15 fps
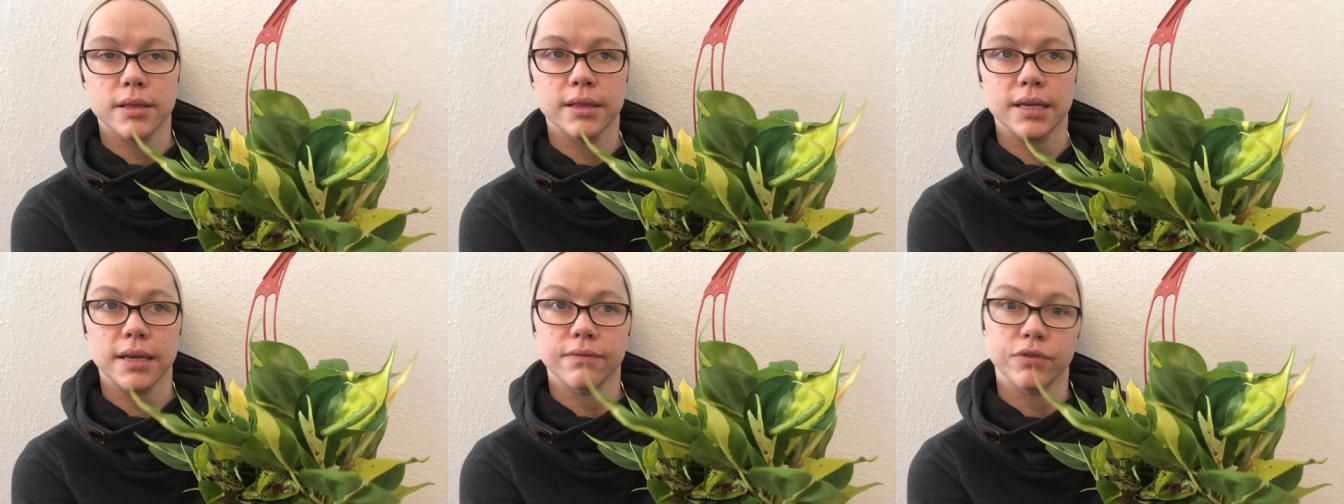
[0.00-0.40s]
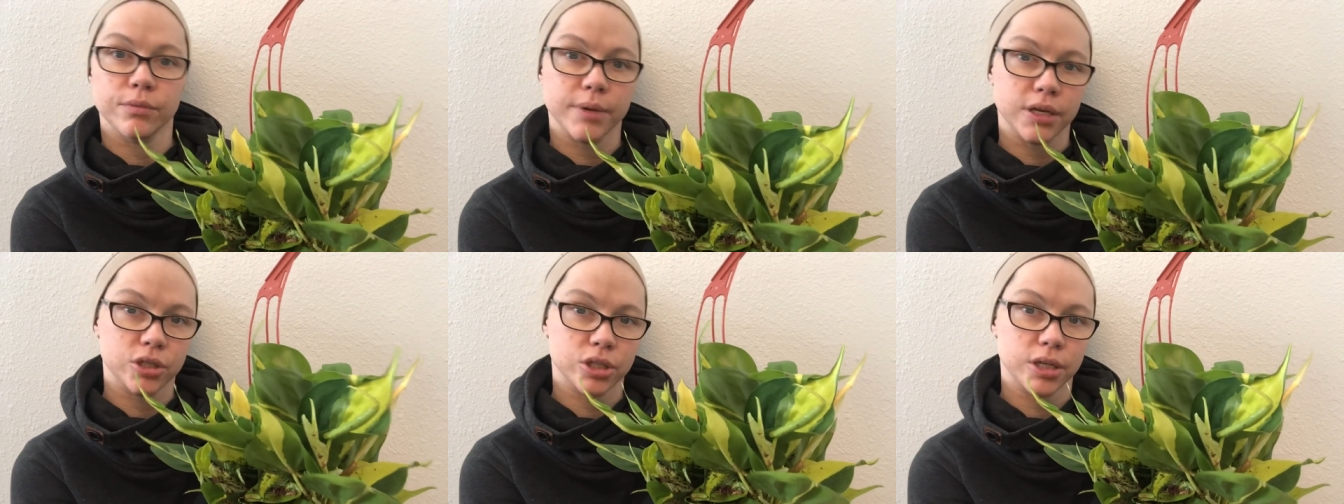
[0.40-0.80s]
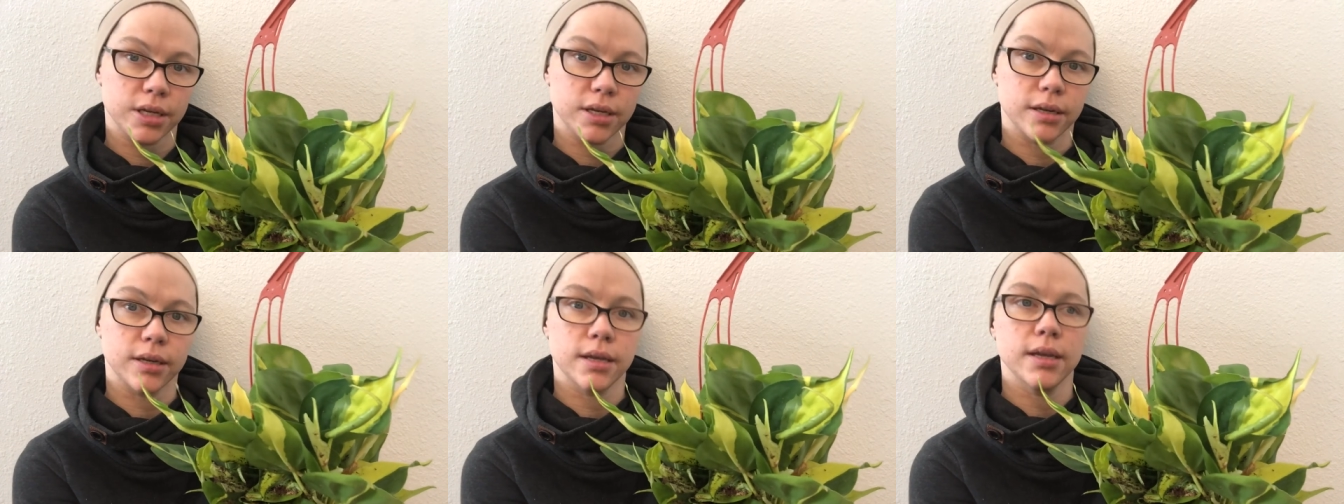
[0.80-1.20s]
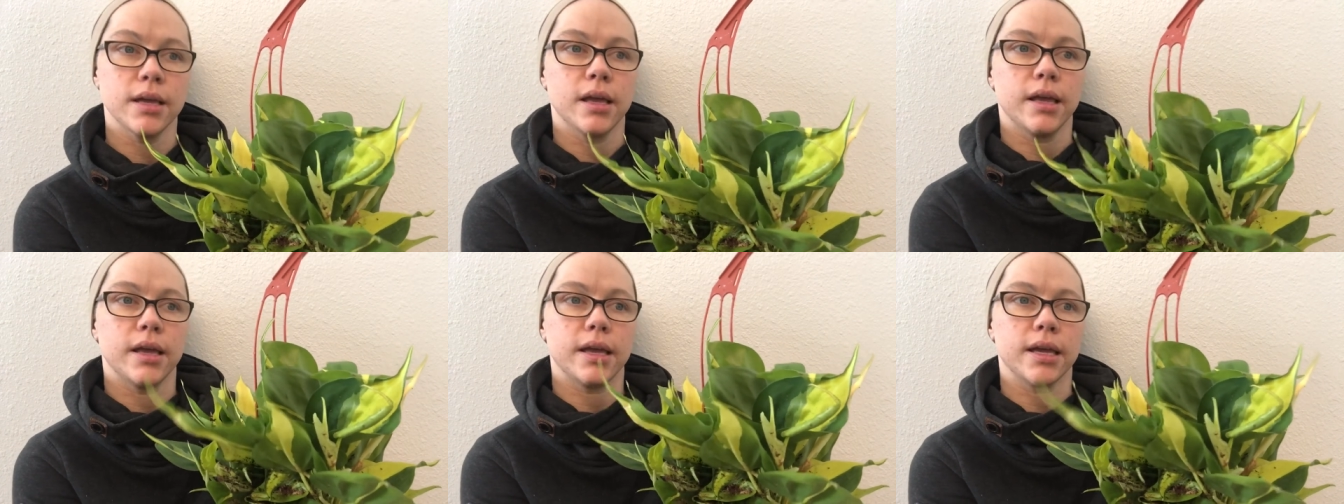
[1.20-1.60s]
the information
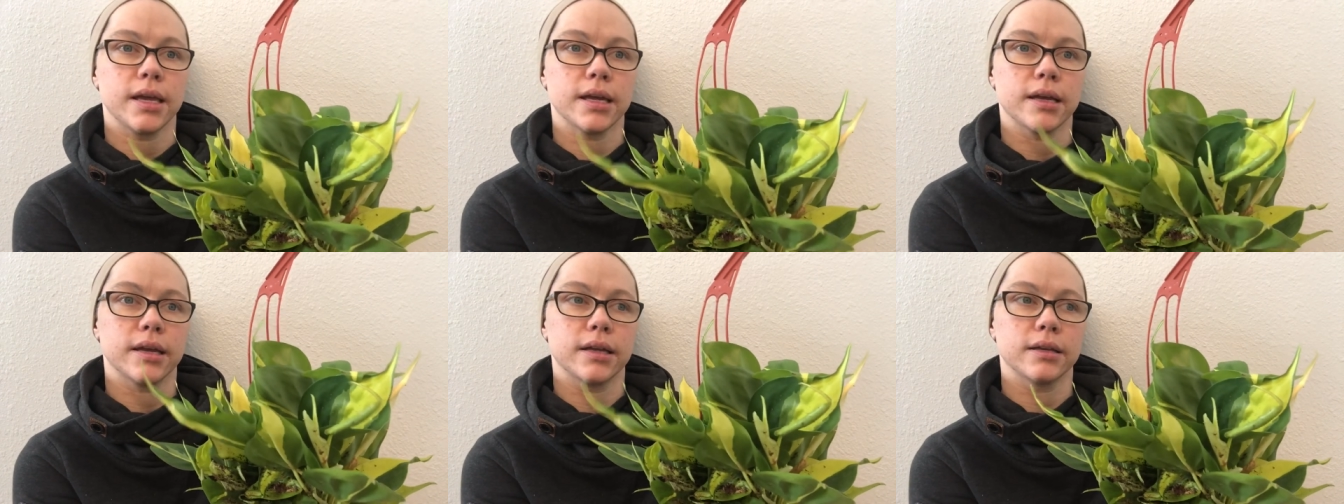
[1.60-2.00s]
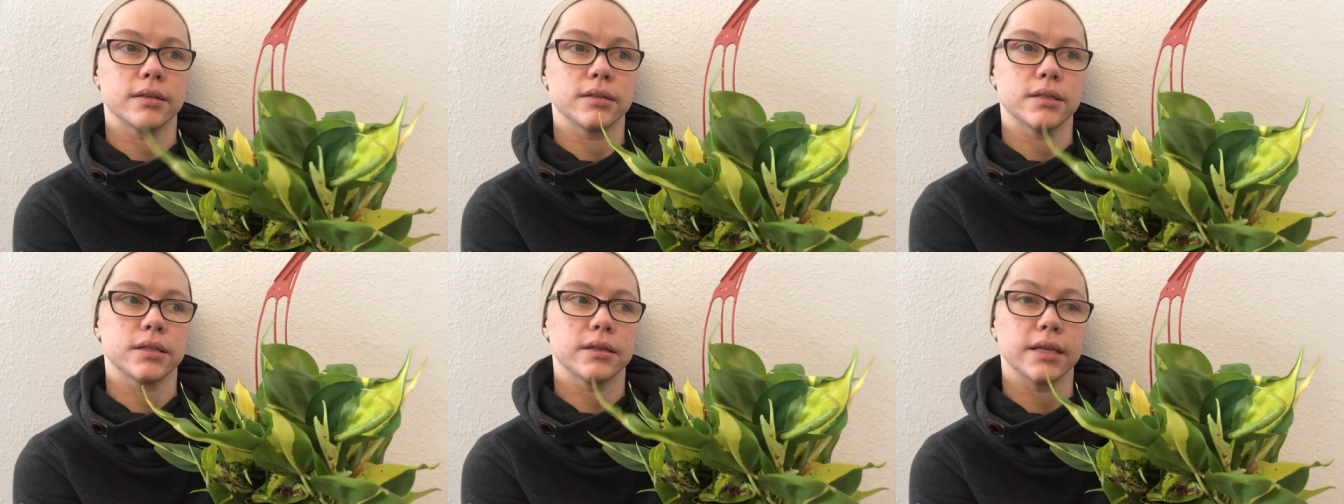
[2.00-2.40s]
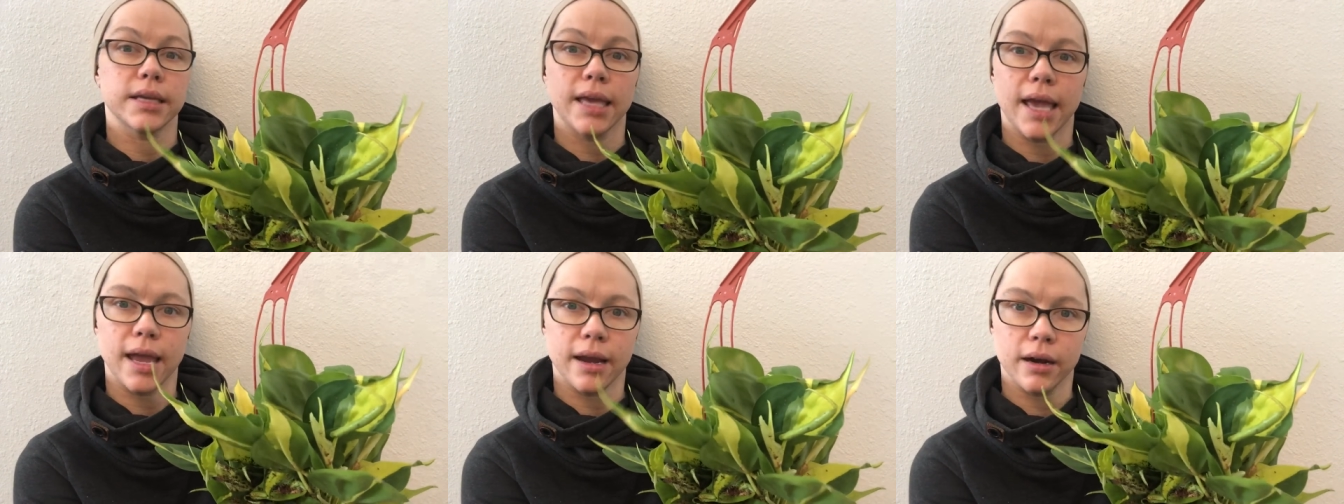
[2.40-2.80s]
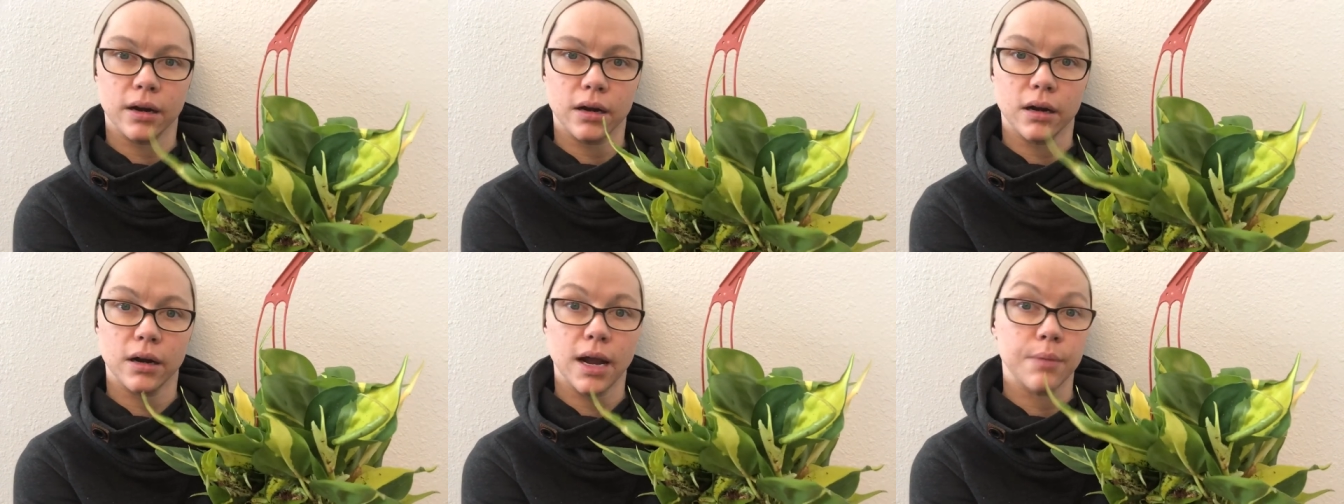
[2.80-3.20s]
and the
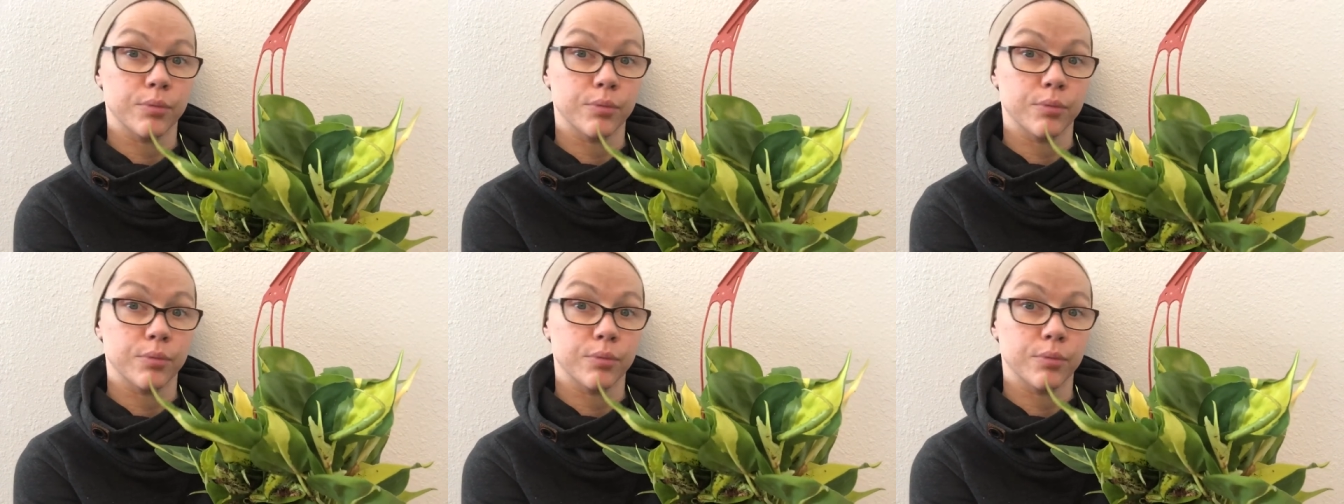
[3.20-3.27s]
care.